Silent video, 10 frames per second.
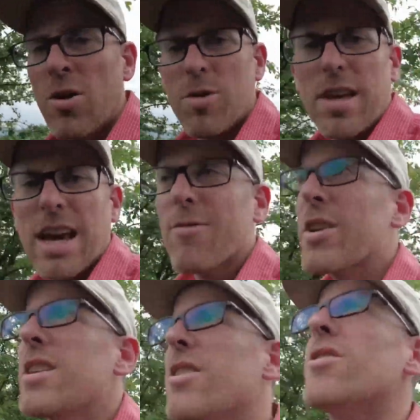what they have
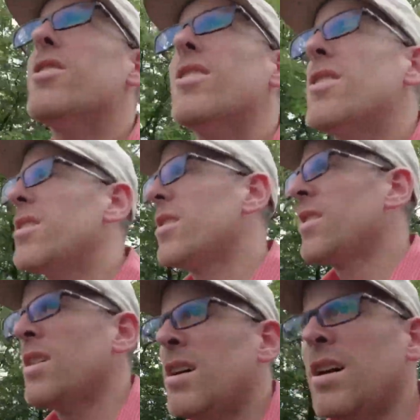right here,
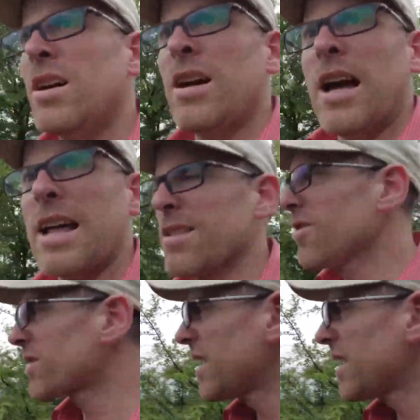and it looks